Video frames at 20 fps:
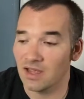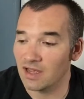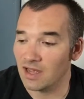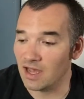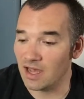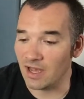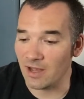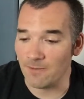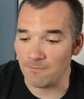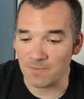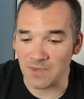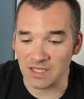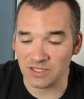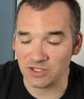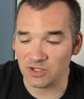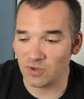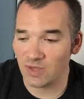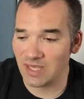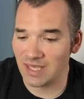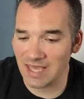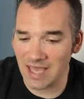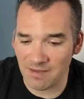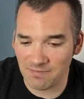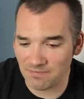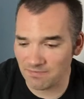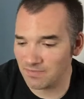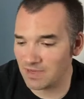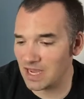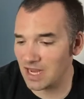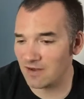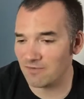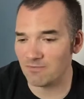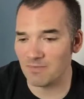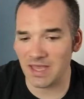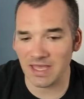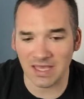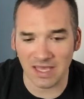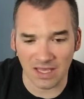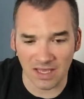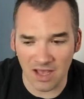And so he kept kind of
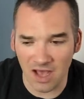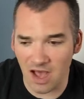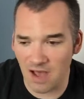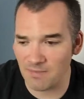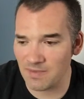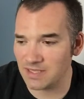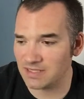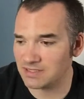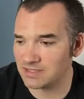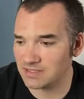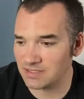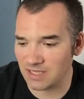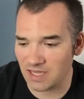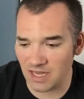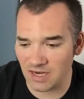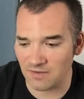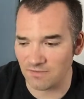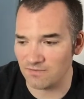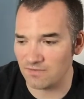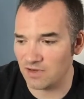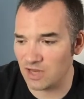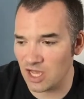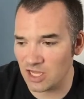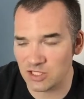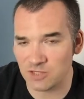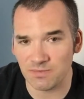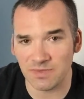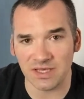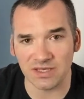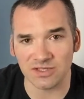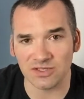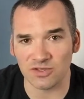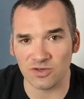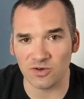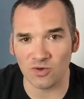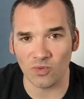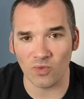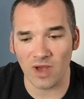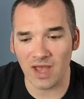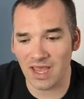making comments to kind of nudge me a
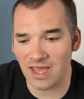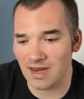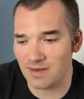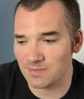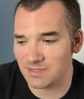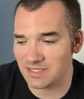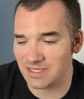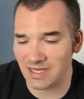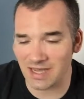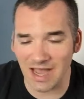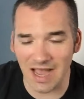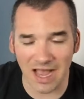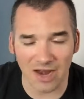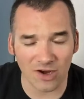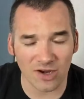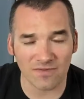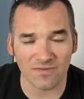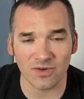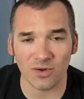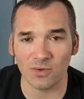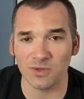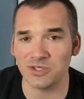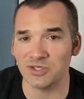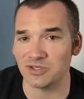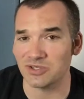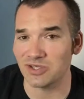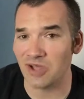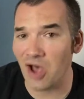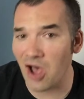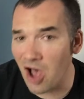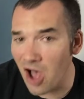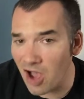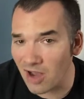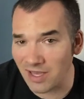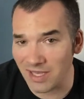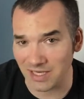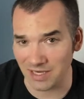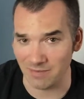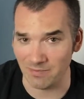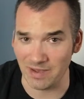certain way, and I'm just like, I don't even know what you're
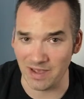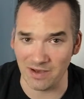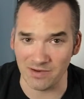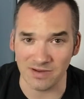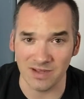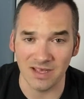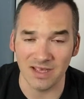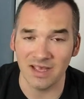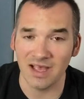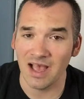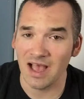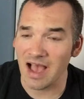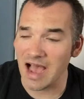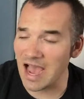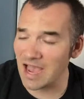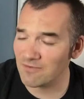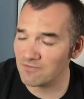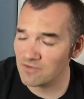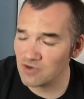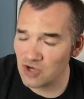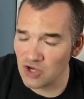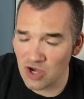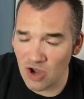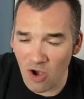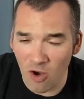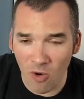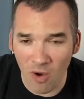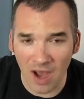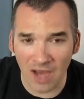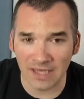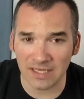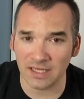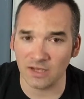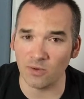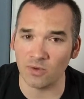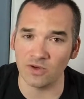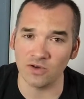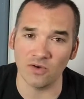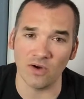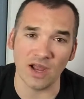talking about. I have no idea
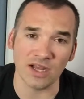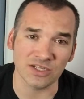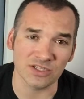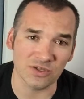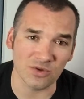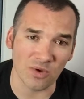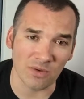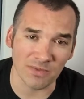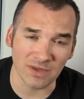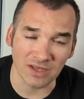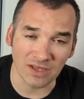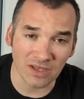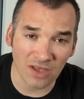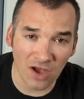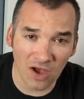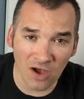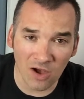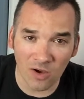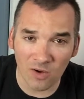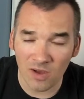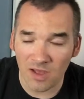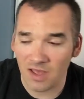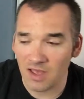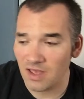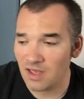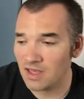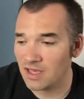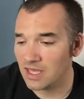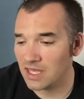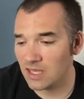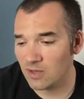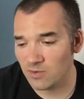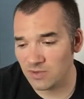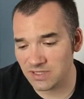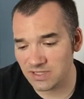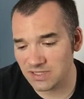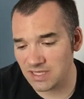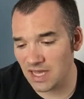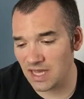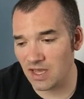what direction you want me to go. He
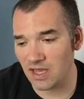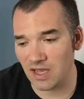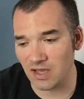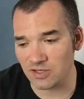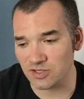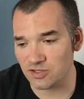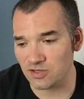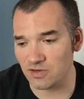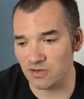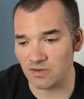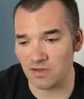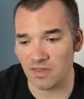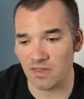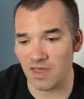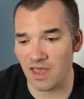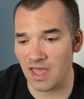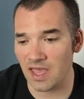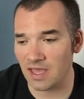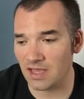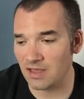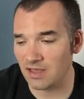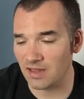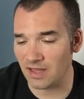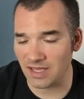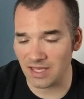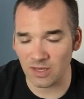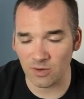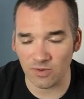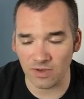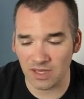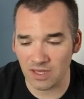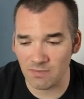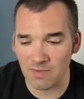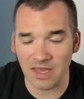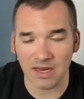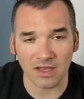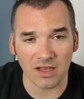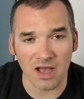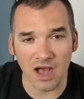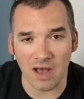would say a certain thing, like he
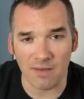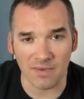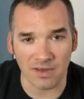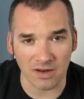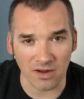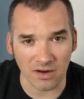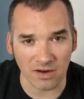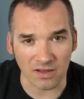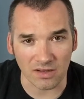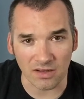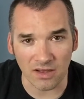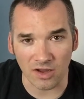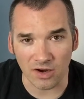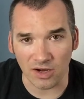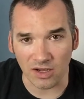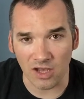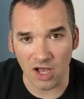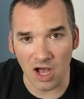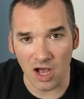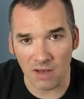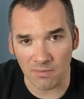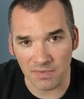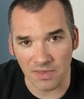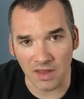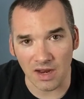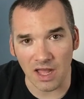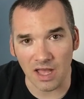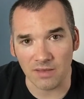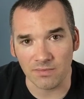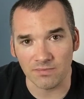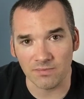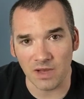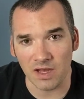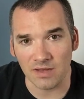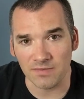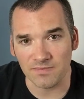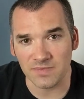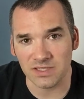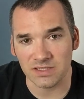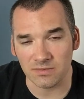made a comment on a comp that I
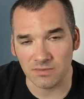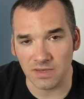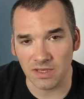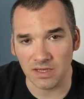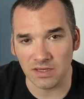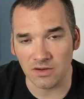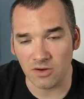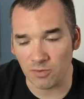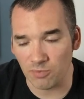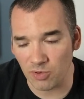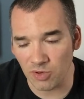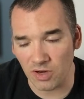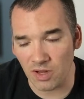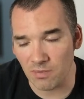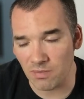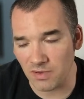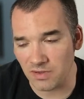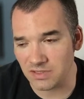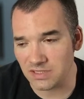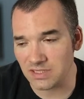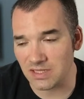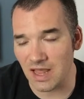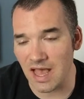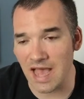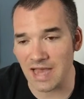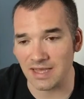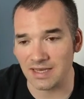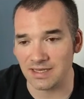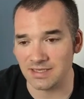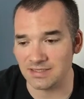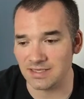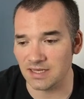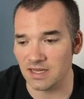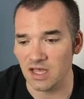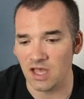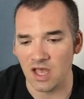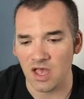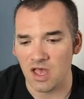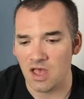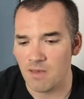submitted or put up on Slack, and he said
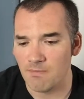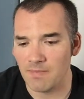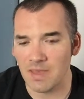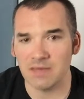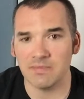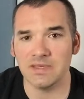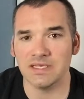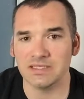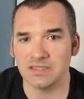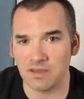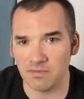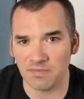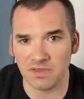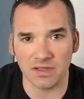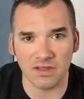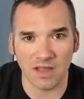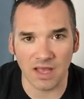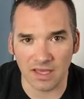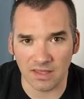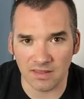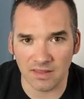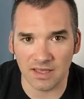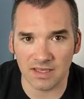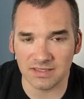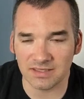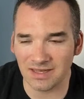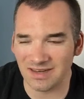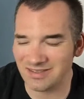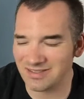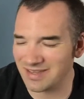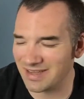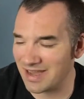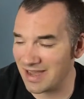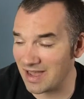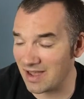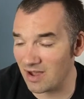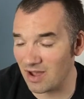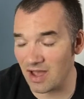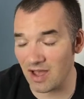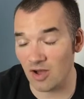maybe something like this, and I was like,
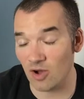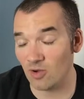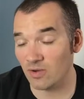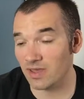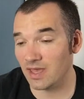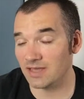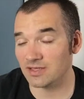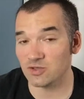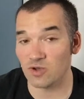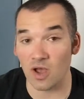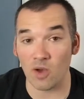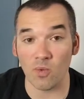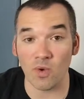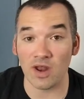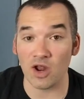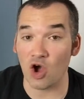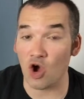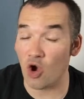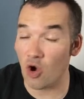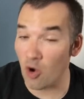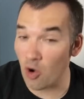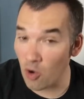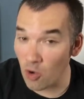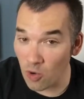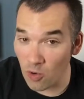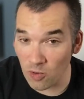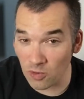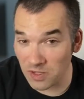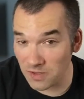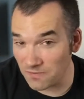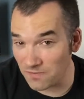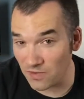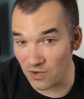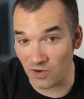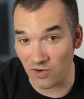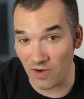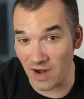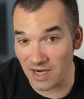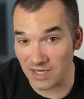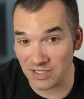okay. So I went a whole different
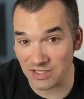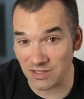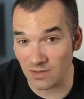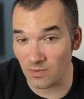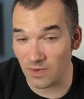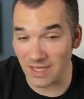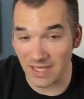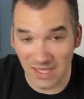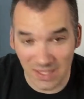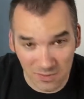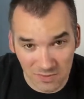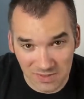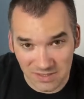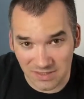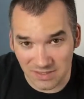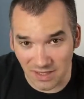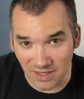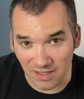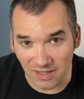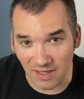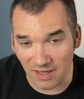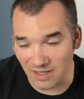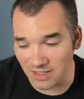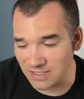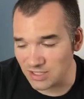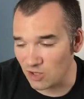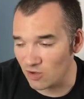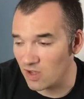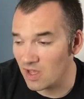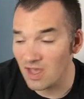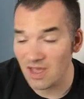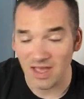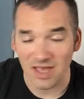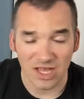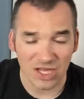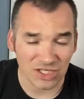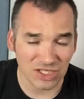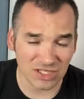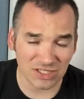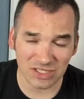direction than what he was thinking, and so
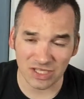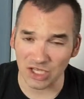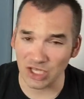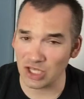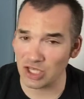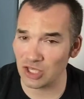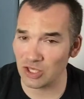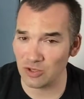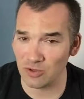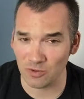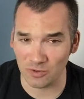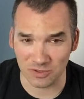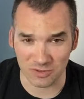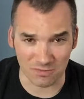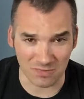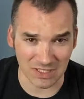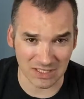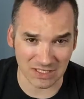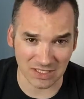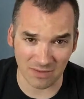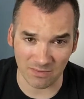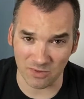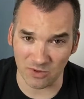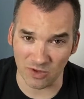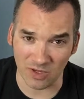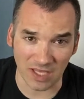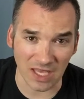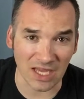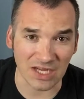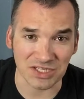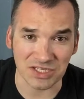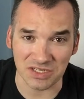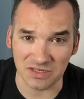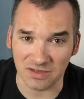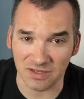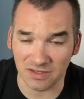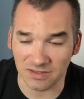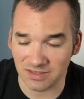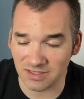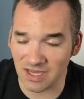just a huge miscommunication.
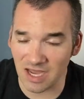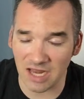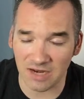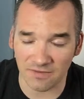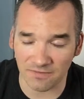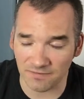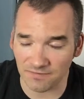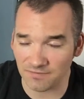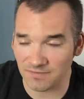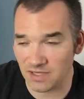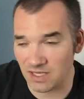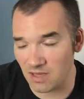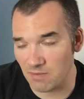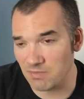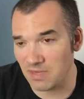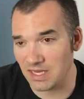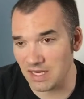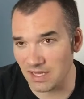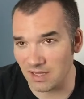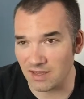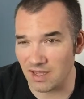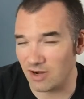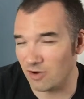It's kind of comedic.